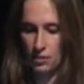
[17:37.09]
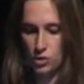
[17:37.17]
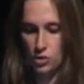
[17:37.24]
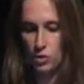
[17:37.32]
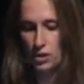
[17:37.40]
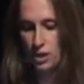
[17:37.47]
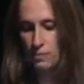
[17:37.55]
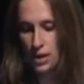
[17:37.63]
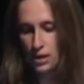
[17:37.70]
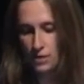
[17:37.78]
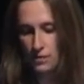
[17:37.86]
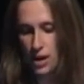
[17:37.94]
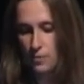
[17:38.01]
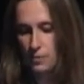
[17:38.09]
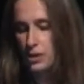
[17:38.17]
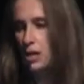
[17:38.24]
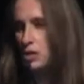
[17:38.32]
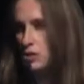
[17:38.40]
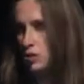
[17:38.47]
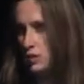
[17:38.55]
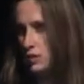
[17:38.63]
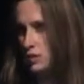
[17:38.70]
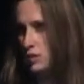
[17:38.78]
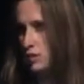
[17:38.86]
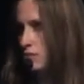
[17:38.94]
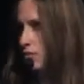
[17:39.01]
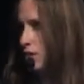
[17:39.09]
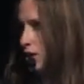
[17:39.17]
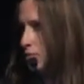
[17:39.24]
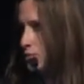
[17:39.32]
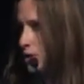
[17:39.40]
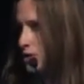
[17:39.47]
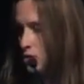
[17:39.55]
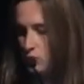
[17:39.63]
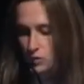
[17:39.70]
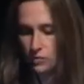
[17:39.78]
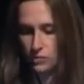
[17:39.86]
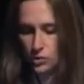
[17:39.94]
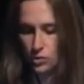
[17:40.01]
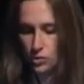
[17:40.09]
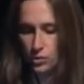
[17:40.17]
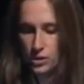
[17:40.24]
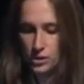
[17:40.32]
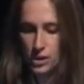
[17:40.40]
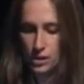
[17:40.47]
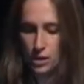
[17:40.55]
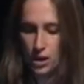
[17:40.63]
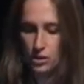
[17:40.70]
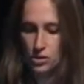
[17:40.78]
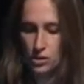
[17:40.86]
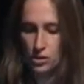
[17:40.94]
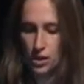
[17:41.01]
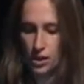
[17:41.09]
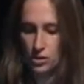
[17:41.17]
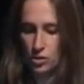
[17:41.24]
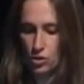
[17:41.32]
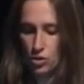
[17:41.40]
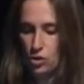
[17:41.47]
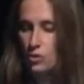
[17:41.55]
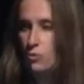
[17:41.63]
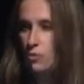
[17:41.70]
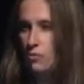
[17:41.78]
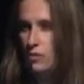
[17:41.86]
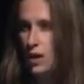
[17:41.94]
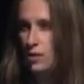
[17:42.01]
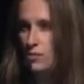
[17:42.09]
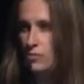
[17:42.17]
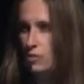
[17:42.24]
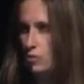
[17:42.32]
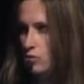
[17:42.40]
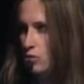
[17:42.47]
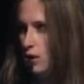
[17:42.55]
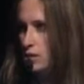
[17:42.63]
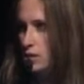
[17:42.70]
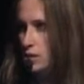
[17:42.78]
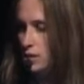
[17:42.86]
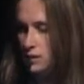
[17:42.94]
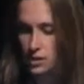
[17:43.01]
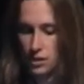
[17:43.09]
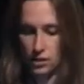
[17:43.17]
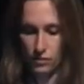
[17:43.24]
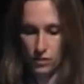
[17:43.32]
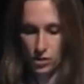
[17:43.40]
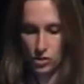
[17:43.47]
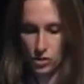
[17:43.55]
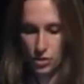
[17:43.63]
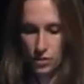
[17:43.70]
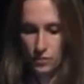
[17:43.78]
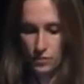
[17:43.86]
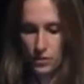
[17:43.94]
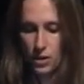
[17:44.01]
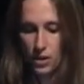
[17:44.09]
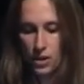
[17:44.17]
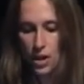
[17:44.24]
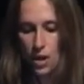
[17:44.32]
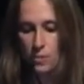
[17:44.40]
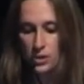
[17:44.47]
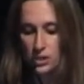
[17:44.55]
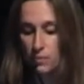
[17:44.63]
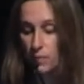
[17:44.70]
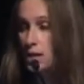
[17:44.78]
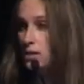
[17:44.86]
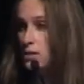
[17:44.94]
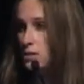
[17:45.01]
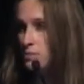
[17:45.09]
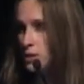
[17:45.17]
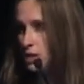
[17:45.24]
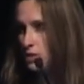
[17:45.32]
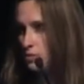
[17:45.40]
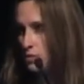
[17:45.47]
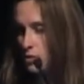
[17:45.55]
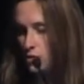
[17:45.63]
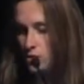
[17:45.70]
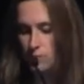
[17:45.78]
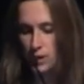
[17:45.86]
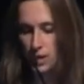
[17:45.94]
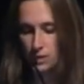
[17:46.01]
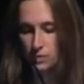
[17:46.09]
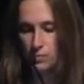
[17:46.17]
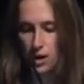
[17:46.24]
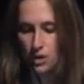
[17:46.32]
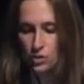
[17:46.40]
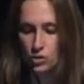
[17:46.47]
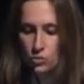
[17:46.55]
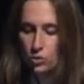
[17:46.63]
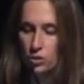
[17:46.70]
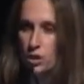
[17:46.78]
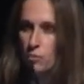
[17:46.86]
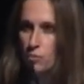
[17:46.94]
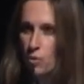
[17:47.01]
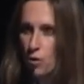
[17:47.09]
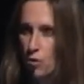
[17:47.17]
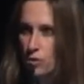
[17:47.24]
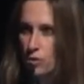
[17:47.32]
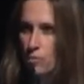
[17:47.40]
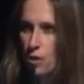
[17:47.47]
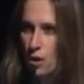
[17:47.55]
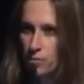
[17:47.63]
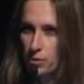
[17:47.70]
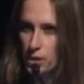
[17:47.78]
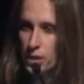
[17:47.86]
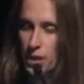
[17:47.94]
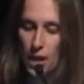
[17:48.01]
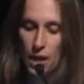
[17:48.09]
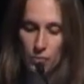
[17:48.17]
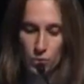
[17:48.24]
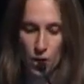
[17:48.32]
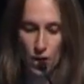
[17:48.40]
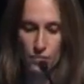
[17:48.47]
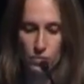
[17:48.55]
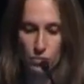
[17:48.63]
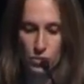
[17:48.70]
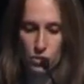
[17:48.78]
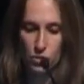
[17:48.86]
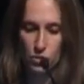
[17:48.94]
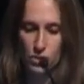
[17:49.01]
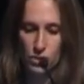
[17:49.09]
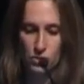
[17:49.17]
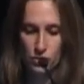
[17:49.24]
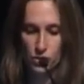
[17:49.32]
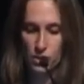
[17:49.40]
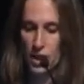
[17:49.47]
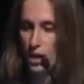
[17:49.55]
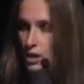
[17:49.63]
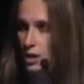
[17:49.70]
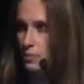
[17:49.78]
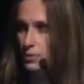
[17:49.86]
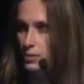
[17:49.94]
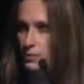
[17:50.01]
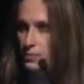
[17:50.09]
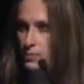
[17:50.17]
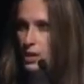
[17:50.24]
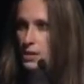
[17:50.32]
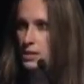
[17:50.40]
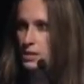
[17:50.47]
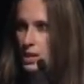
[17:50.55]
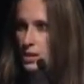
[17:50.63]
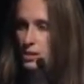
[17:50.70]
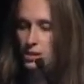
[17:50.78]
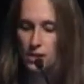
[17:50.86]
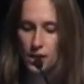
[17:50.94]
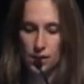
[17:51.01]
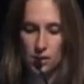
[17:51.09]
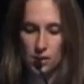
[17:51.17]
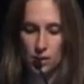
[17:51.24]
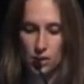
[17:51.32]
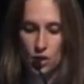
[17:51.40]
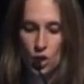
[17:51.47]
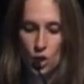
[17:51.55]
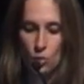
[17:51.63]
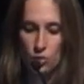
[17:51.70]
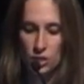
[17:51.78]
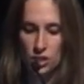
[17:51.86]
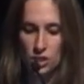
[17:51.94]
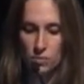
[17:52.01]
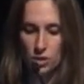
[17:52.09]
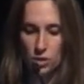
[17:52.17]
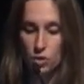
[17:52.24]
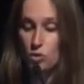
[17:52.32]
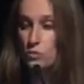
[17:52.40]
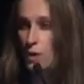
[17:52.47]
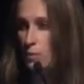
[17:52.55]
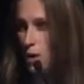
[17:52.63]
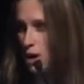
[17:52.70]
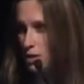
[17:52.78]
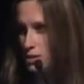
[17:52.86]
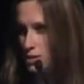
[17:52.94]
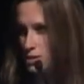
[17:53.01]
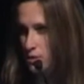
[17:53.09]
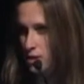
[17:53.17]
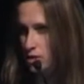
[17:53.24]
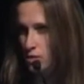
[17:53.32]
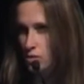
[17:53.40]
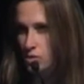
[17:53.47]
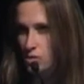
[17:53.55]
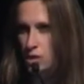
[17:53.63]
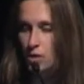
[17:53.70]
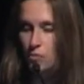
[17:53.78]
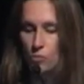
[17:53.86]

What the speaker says: I'm sure that many of the applications developed by those of you in the technology sector could provide further ideas and innovation. But to make these meaningful, the best models will need both public and private resources for scale-up, and the data collected will need to be used by policymakers and